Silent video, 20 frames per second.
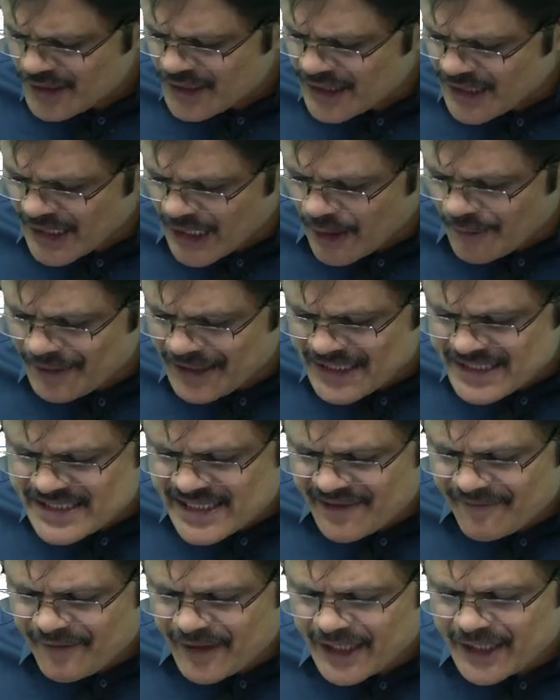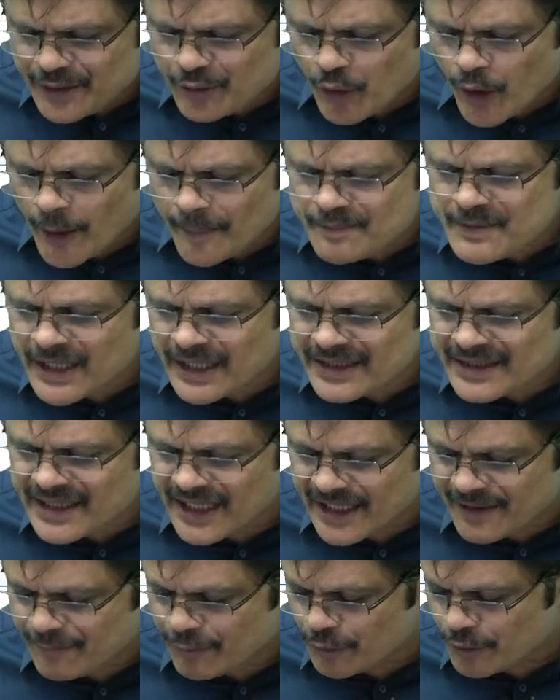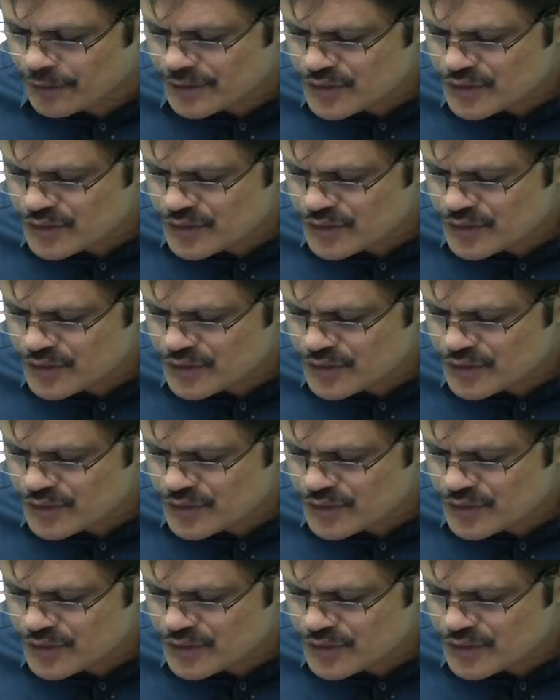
Now it is referring to object 34,